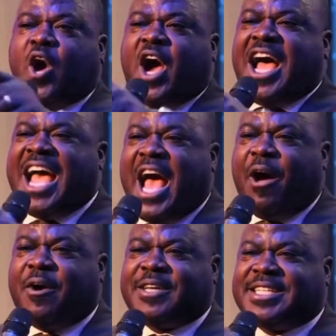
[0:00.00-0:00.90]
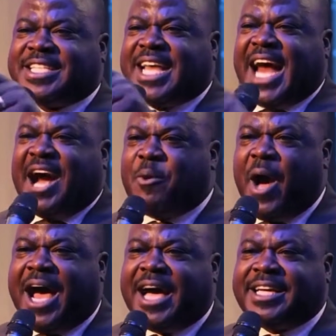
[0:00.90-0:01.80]
Their journey
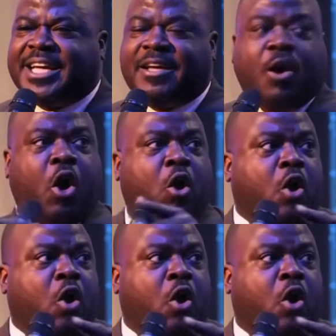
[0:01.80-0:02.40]
is filled with